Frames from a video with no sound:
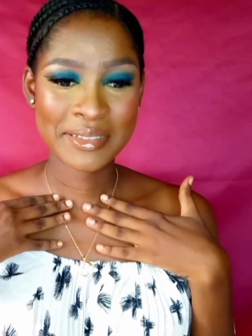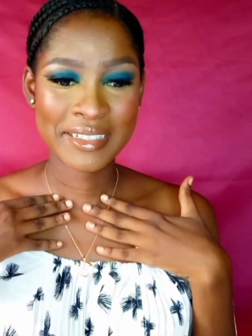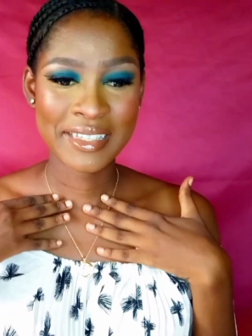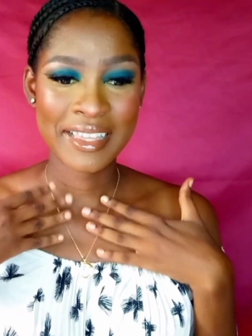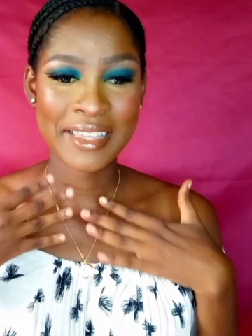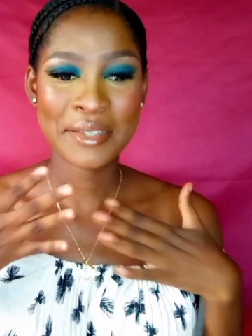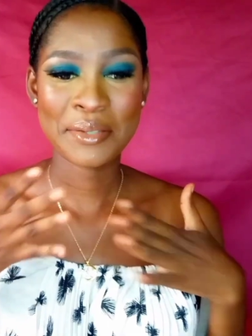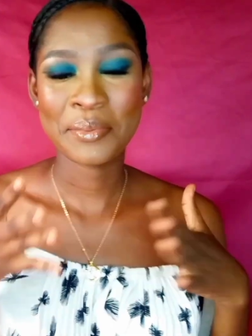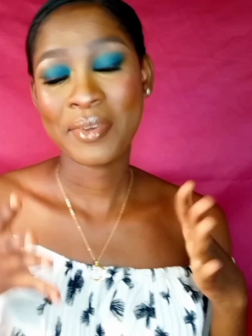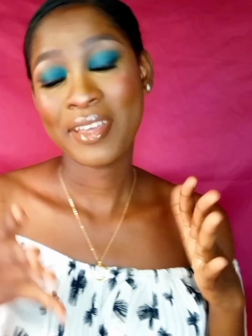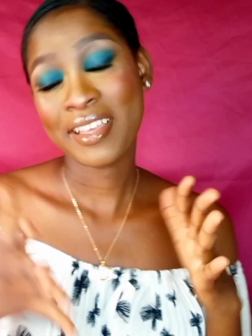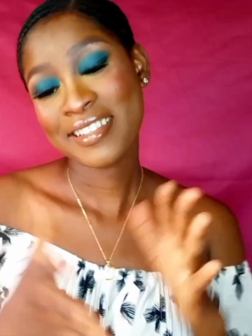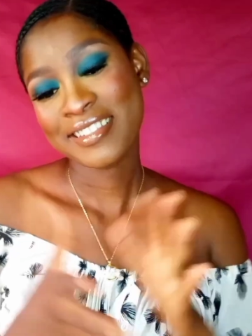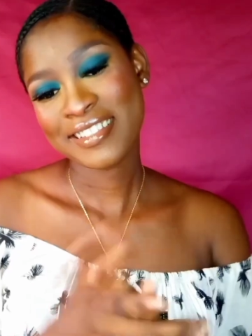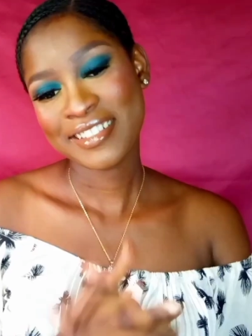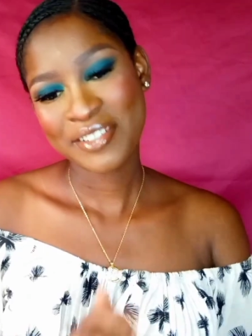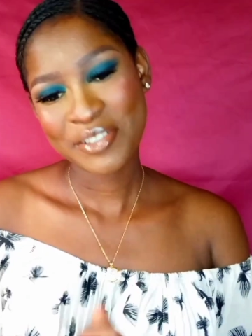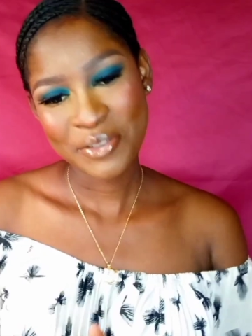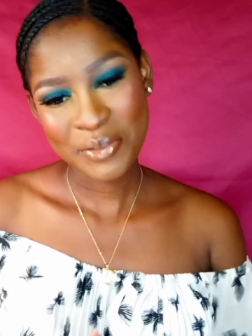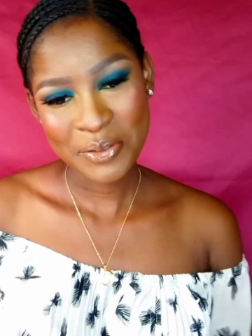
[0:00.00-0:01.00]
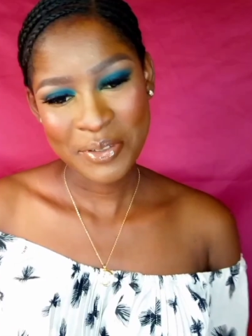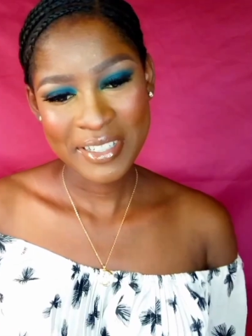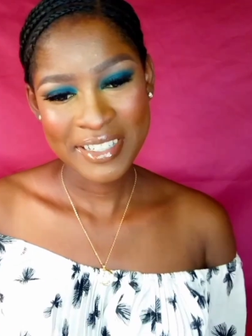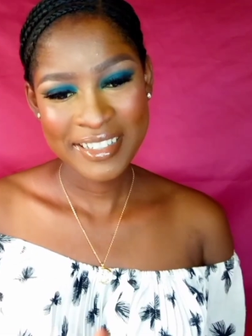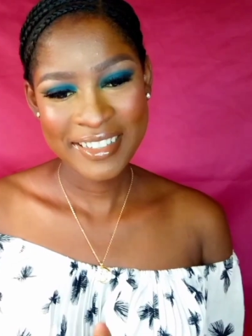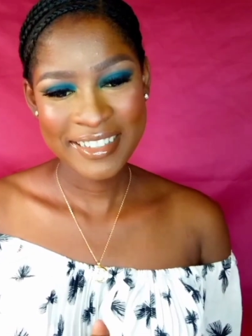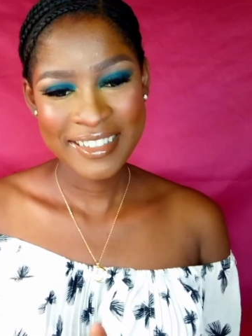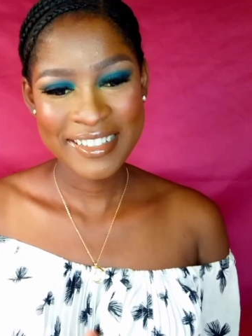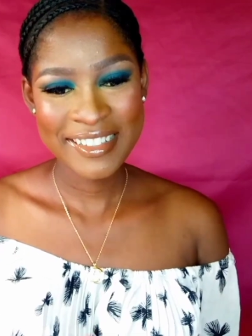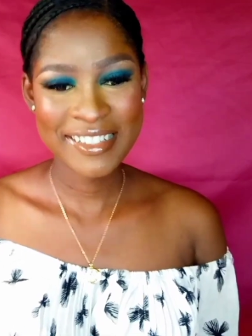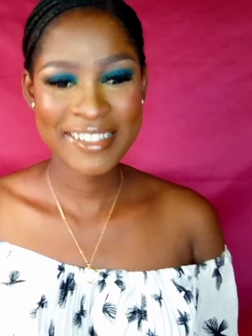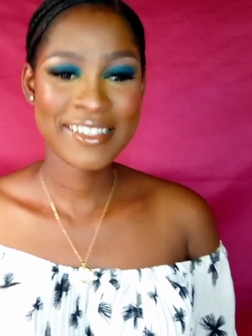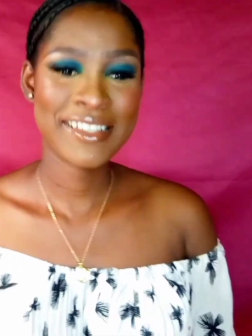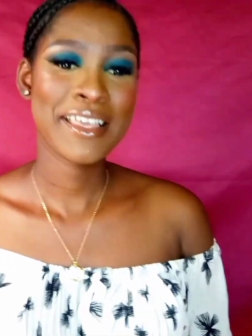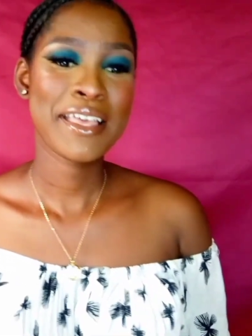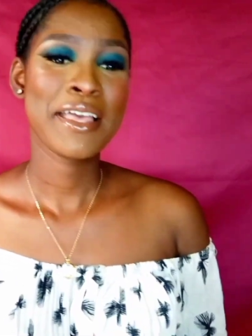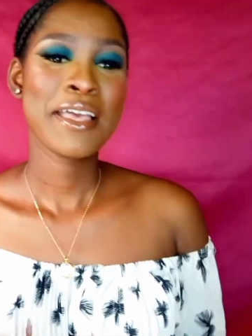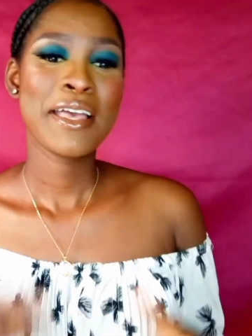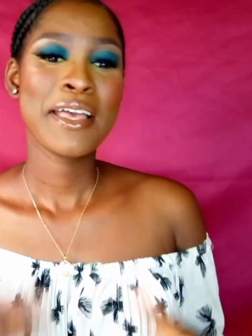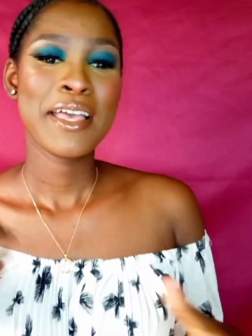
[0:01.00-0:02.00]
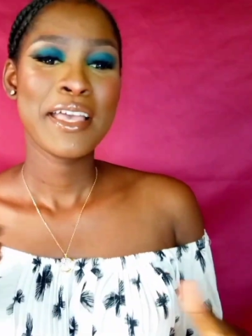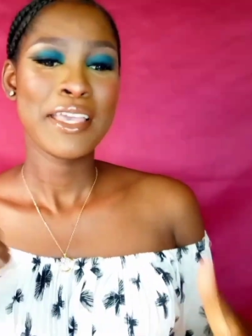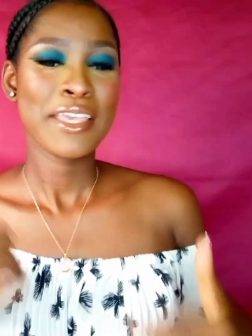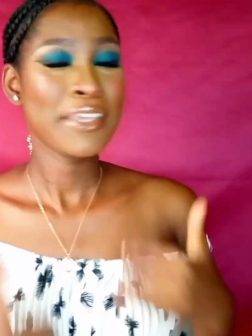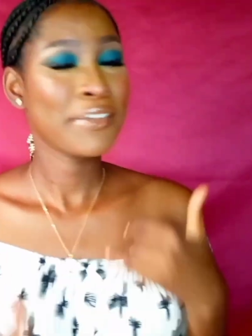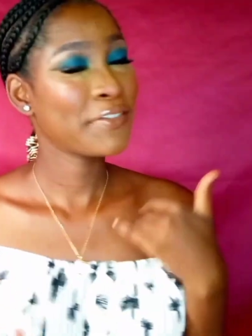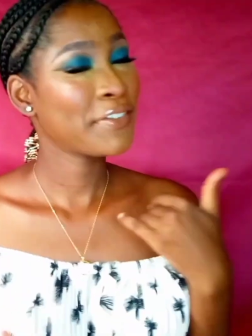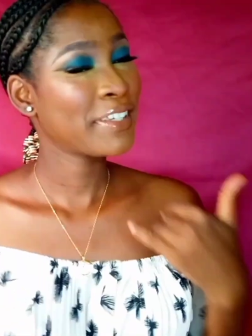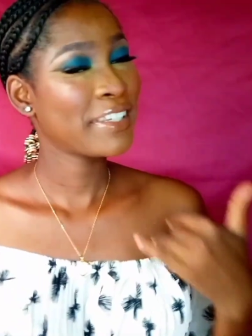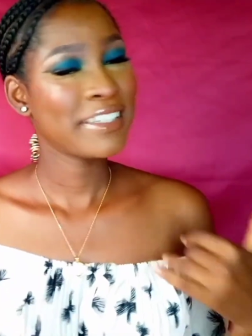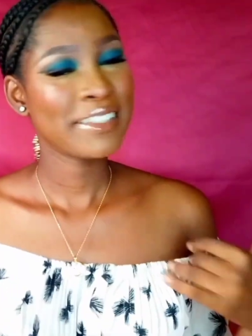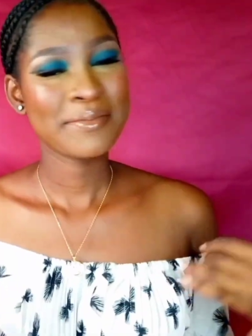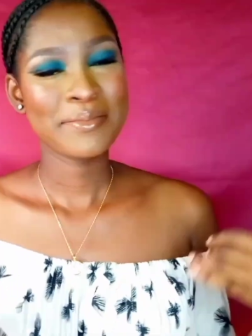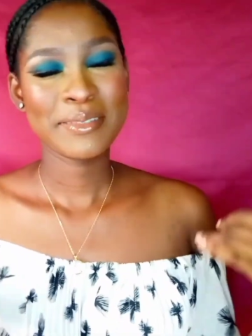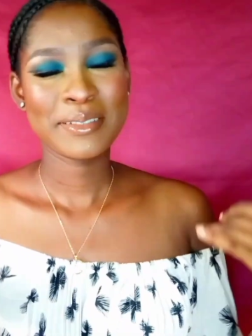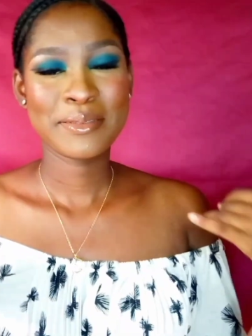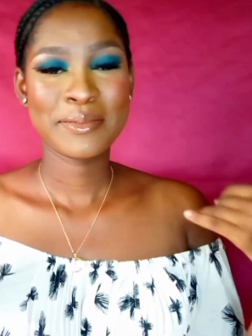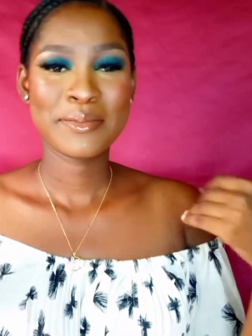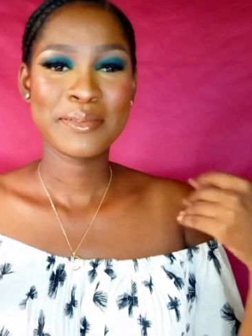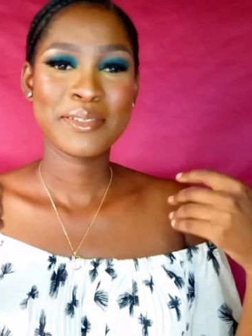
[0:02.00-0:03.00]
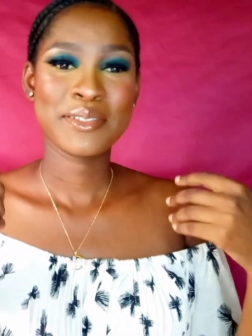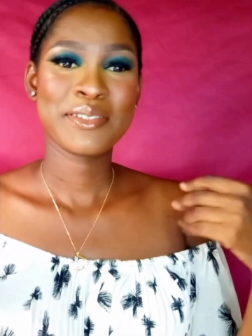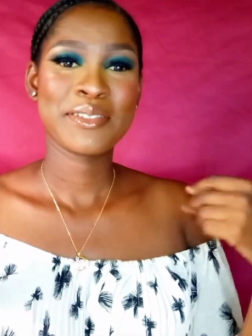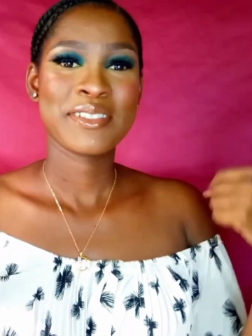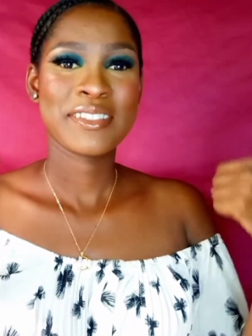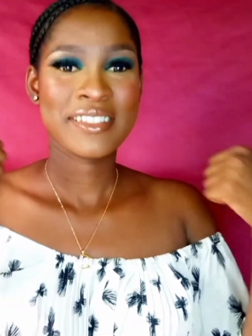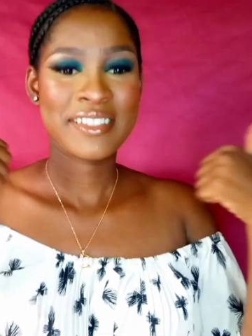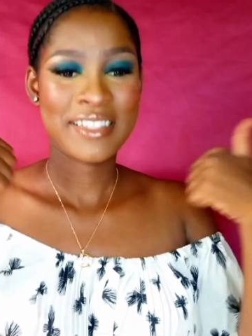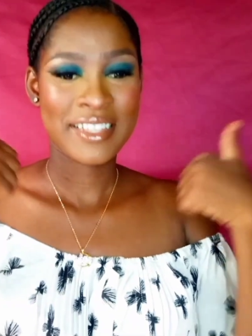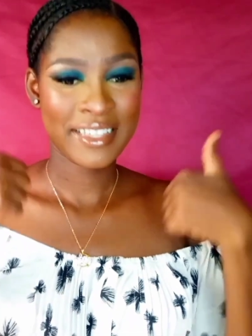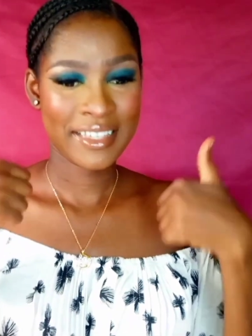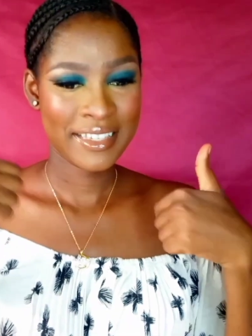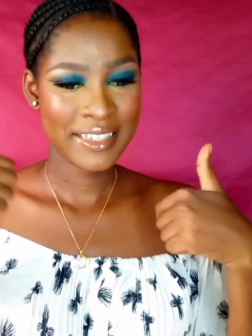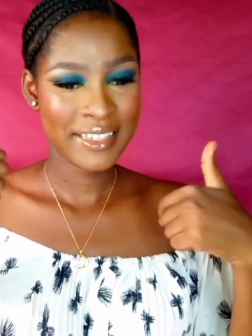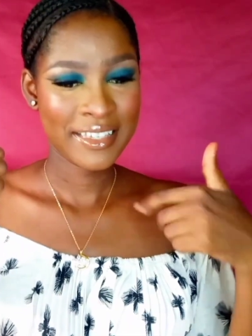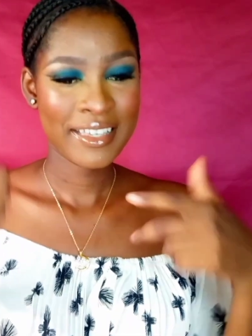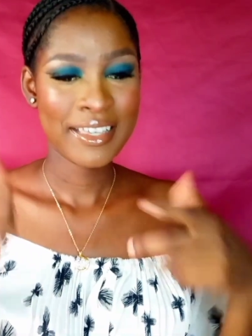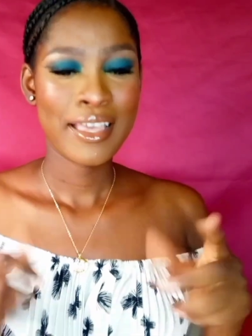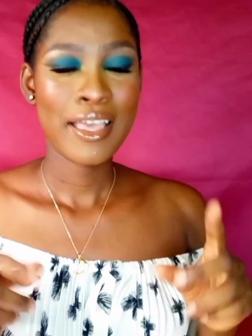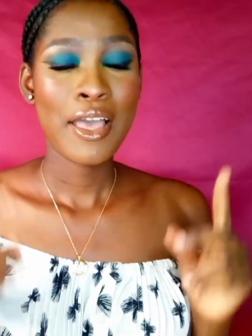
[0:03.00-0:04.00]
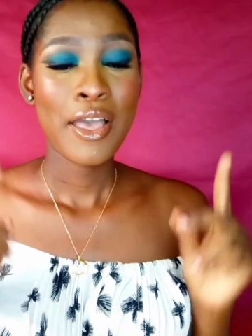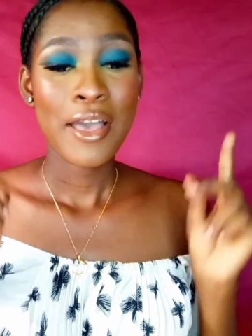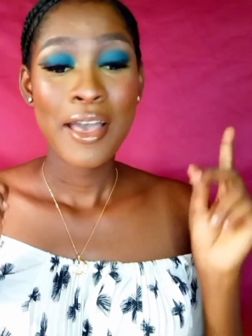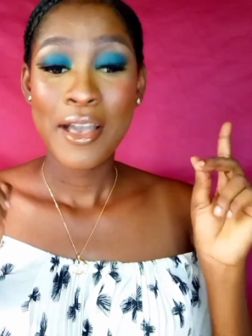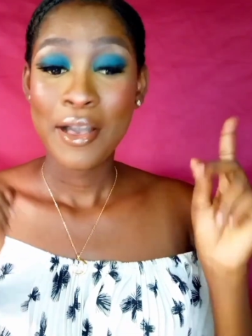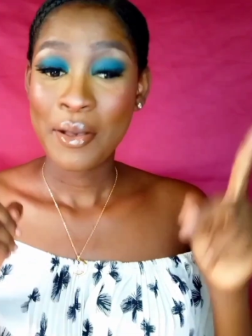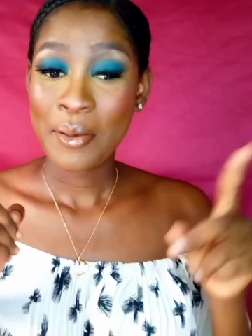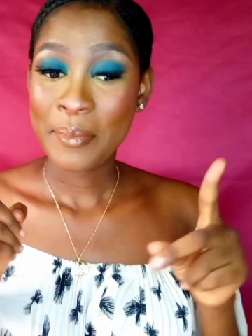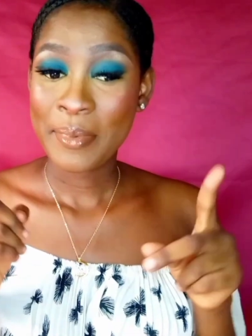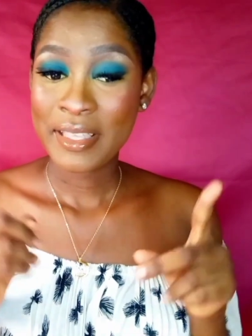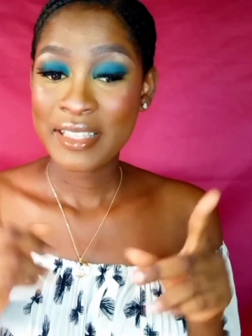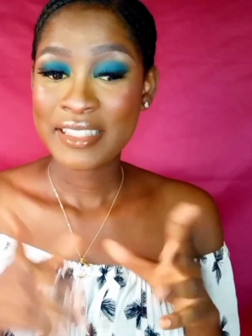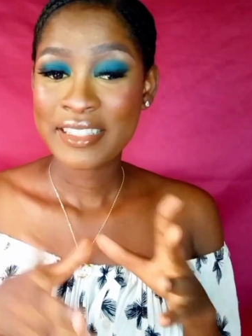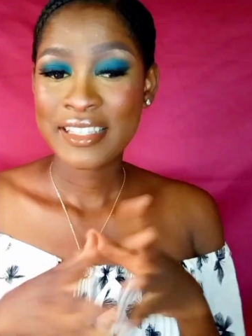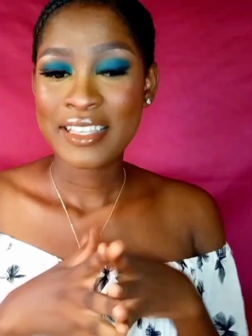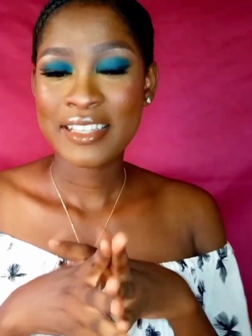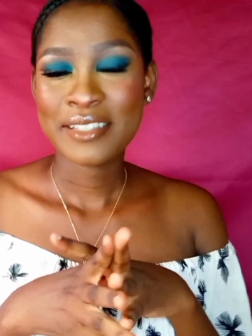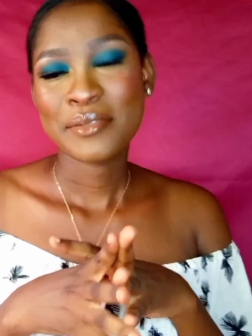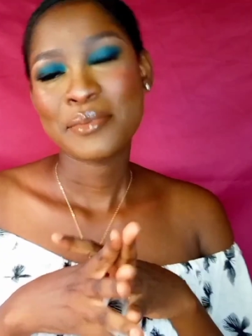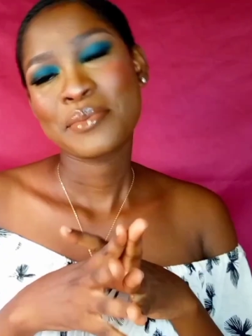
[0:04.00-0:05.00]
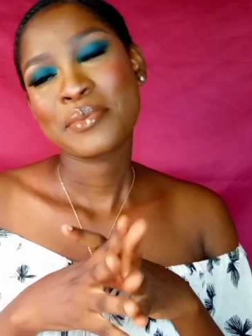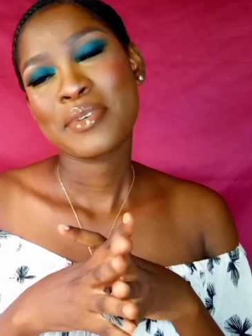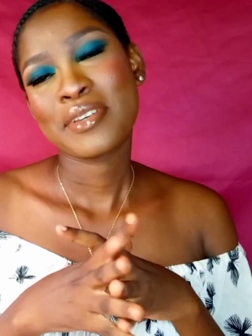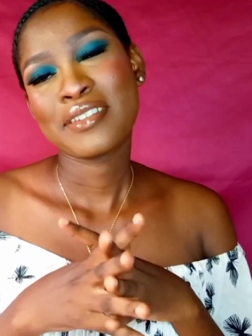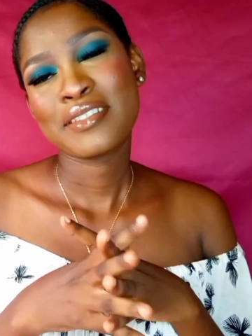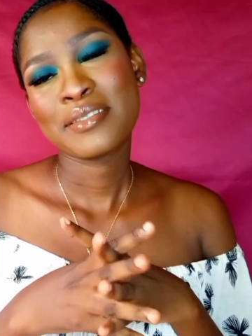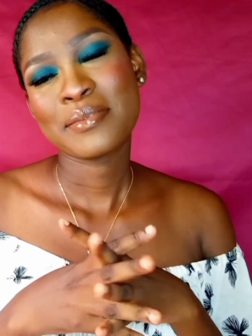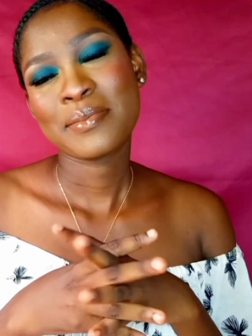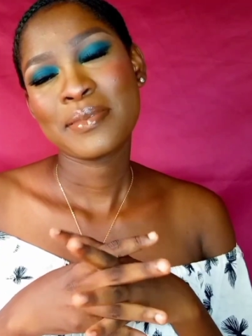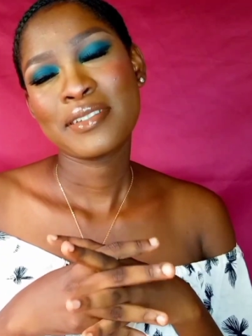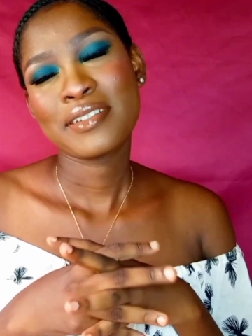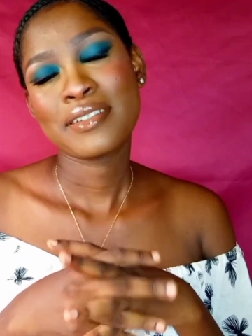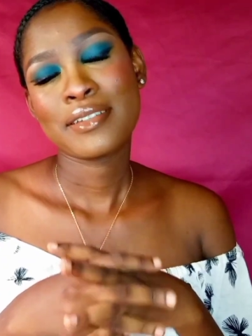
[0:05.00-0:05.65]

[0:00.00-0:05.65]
and then I did my lashes off camera, and this is the look. It's very simple but very,